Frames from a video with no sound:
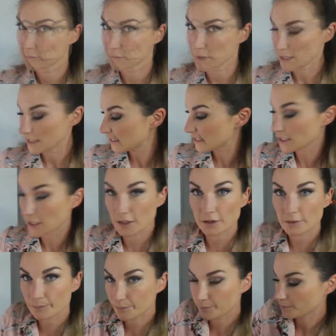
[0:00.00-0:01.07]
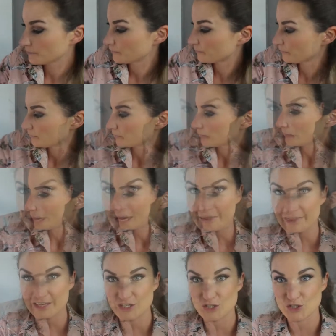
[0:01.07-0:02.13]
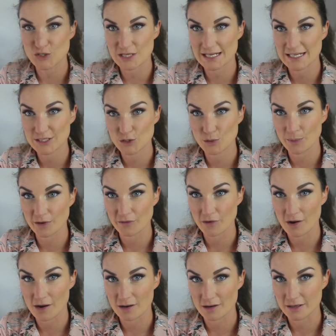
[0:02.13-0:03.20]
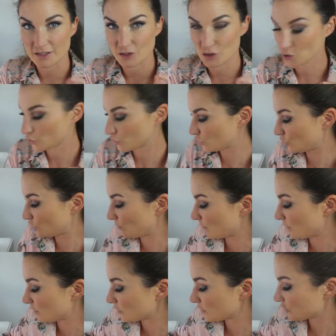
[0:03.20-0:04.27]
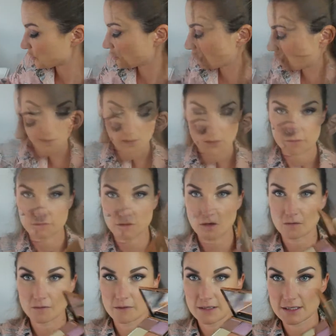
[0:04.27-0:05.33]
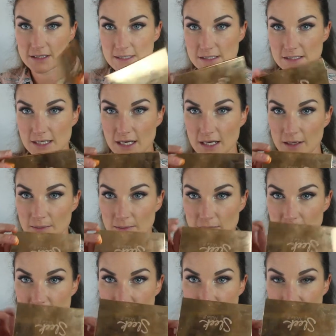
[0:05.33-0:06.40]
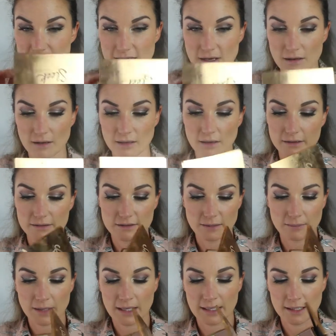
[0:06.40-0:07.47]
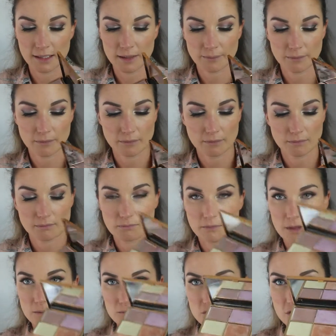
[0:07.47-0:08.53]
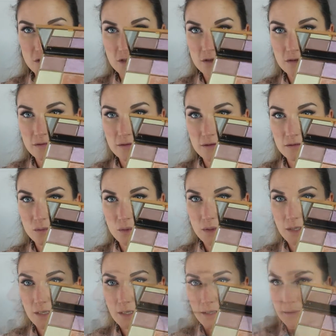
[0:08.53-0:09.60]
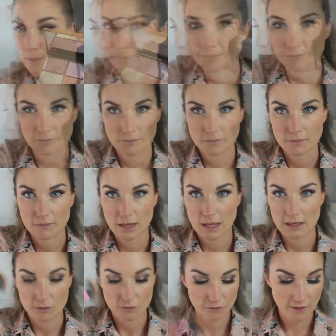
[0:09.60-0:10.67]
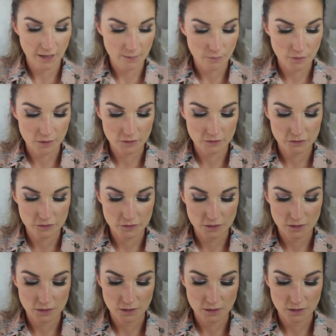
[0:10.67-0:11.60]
Like so. And then just use a little bit of highlighter, not too much. Let's go for this sleek highlighting palette. I'm just going to use this one here. Get a little fan brush.